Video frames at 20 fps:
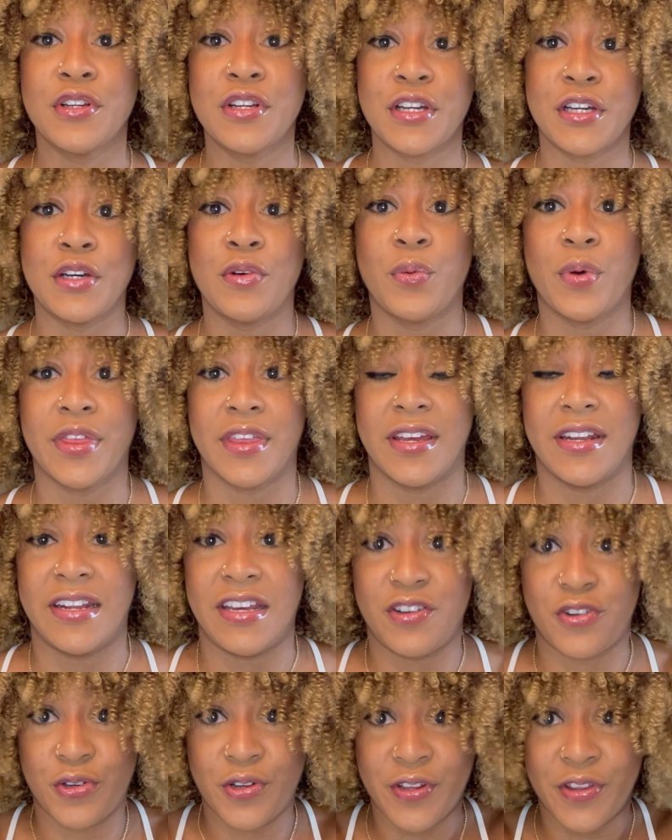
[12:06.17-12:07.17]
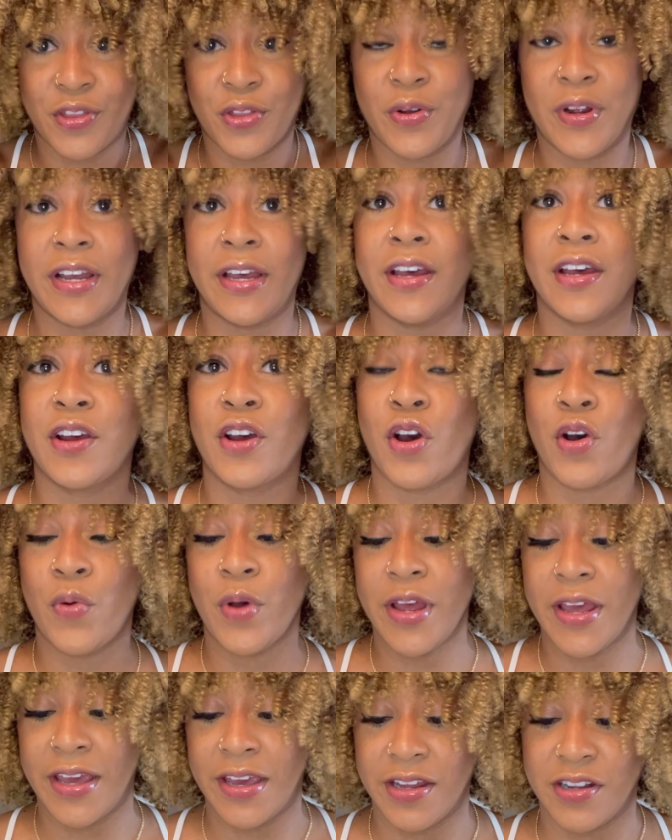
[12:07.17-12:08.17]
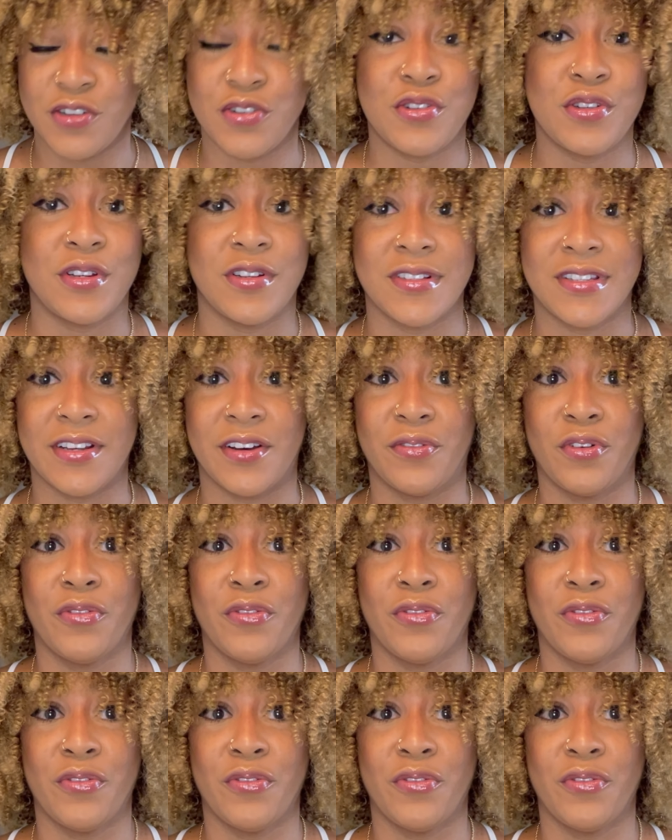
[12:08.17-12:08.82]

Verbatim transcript: good with a needle and thread, go ahead and do yourself a